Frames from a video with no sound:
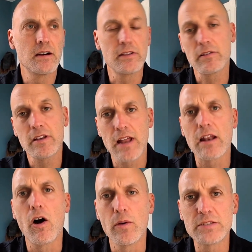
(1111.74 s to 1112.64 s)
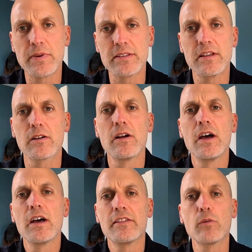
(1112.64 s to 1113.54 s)
And they're not always, but there
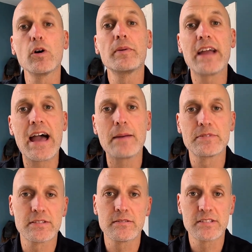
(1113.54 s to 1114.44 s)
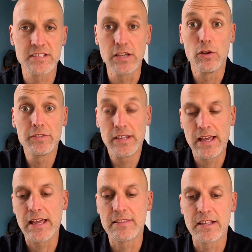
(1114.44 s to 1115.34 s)
will be apps still
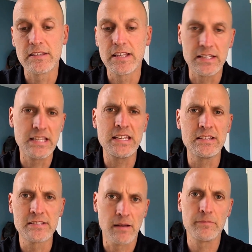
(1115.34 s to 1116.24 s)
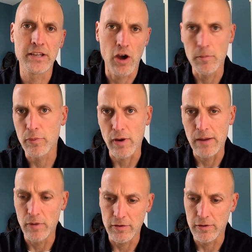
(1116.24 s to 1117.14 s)
today that need something
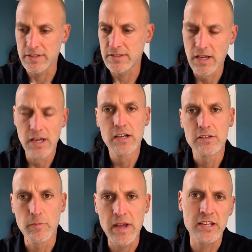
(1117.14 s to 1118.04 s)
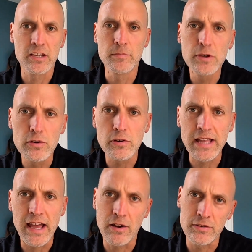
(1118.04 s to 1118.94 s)
on-prem, whether it's domain computer
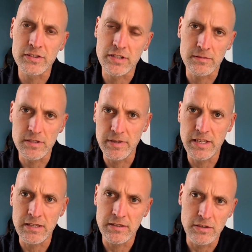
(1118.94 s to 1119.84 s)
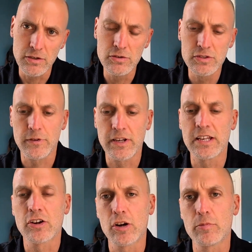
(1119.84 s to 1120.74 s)
accounts to be used for
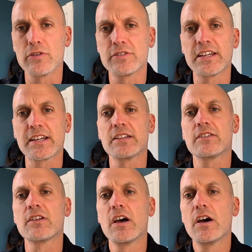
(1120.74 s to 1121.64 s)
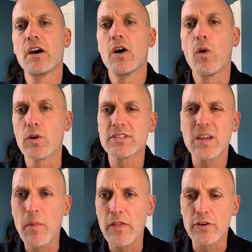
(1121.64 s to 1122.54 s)
getting Kerberos tickets, or
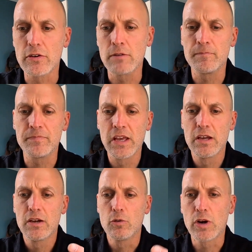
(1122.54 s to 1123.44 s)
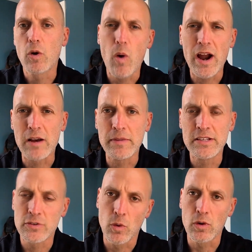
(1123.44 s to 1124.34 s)
some other
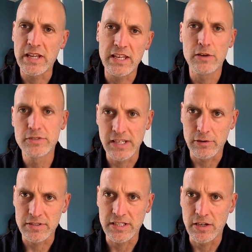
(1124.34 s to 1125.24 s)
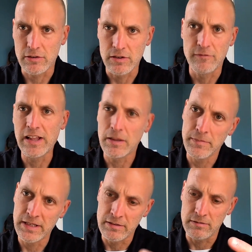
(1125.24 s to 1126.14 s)
requirement or idiosyncrasy or
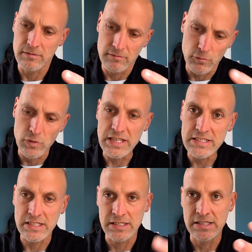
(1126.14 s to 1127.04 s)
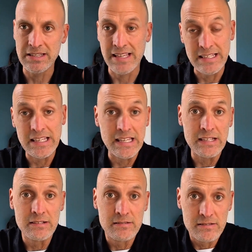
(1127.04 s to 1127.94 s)
development reason that they
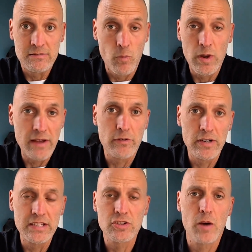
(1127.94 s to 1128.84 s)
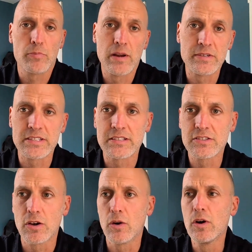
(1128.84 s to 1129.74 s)
need whatever it is on premises.
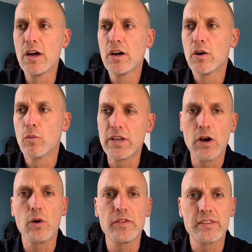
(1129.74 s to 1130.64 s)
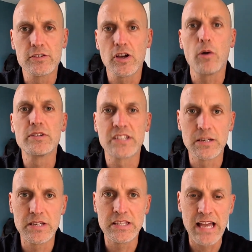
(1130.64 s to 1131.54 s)
So we know that there's always going
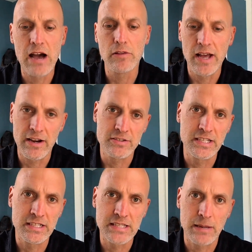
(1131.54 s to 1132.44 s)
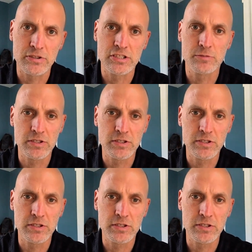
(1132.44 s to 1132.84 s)
to be the outliers, the exceptions.